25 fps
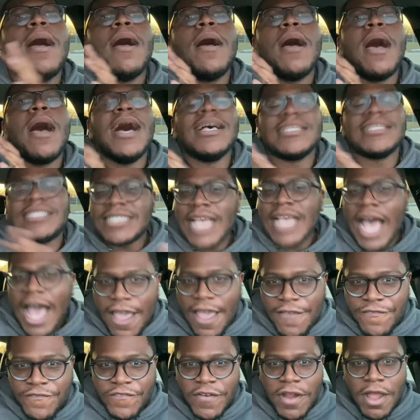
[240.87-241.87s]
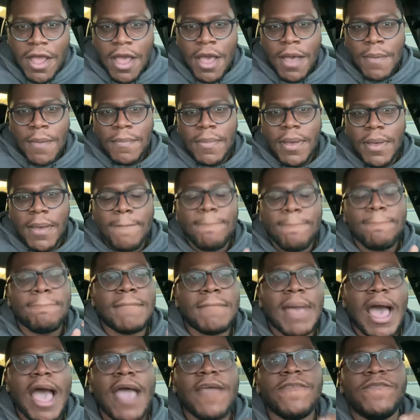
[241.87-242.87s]
aside from
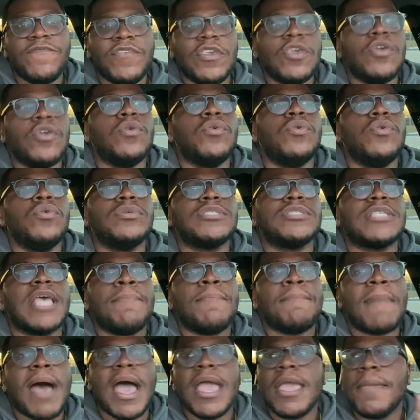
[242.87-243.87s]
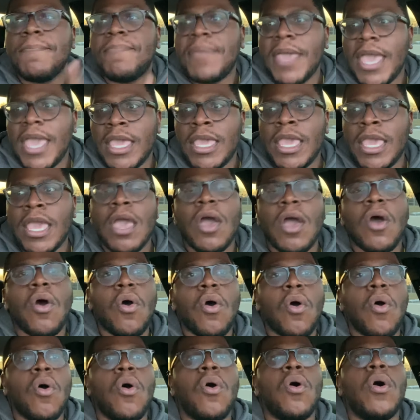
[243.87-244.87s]
my views and my opinion
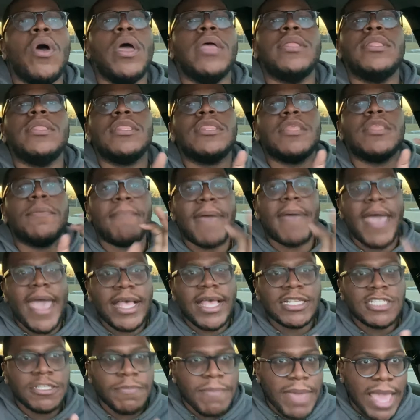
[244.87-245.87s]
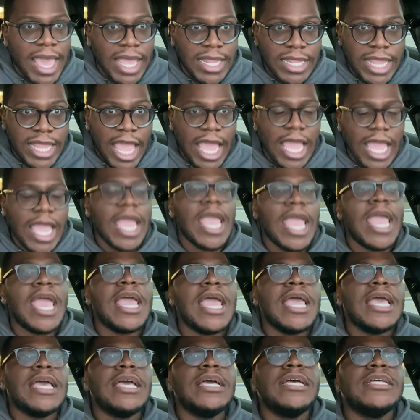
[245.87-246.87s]
on the mask mandate,
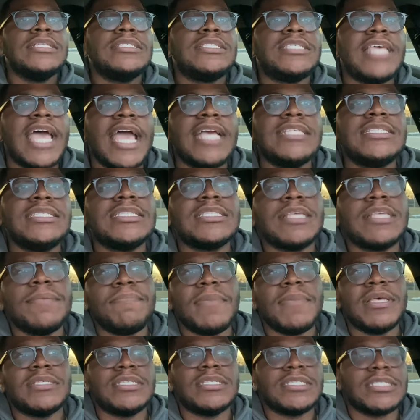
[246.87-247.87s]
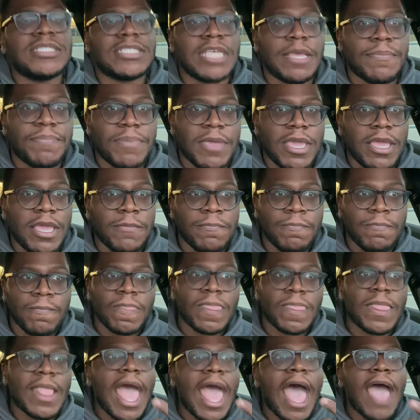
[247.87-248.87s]
Texas and Mississippi,
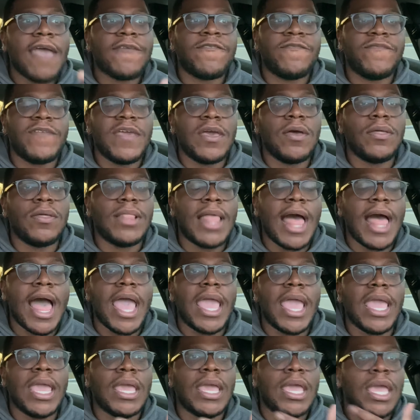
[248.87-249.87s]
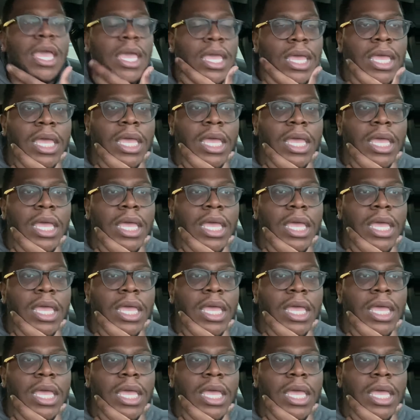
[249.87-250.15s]
I feel like